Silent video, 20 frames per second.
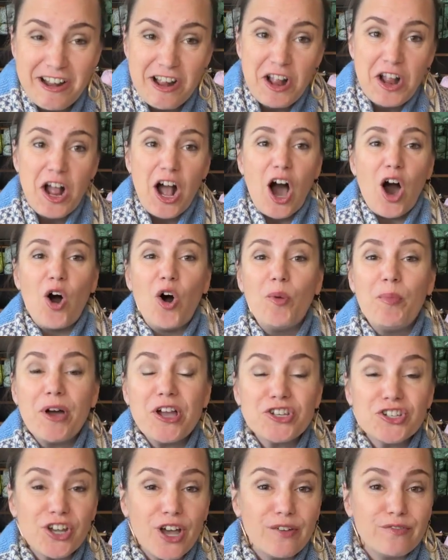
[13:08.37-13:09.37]
a whole
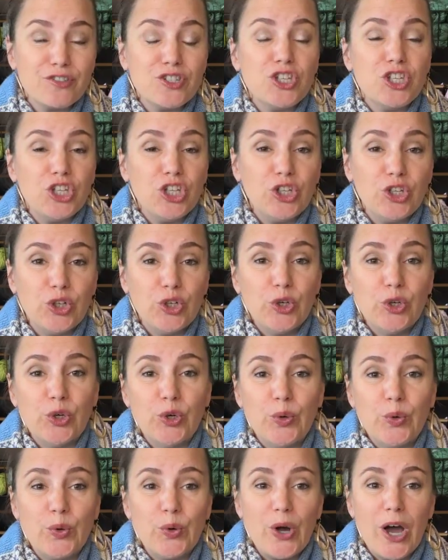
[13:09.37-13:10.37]
bunch of
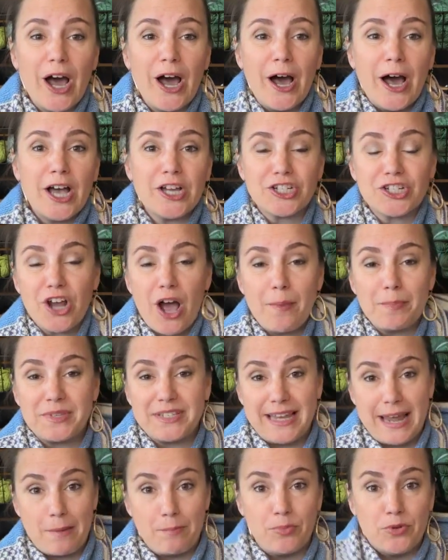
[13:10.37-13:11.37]
new uh, shop
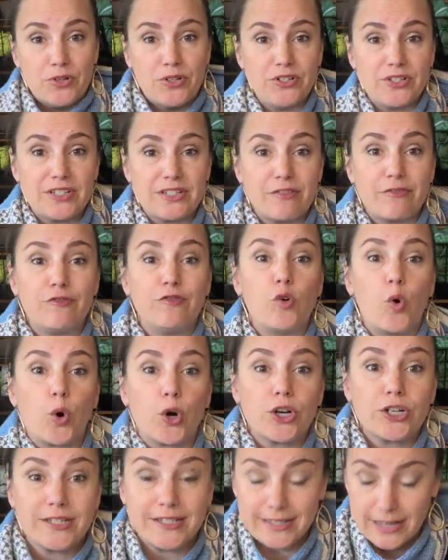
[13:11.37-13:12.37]
samples
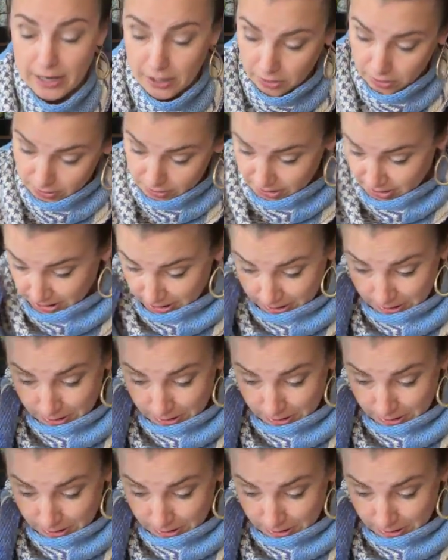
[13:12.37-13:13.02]
for sale.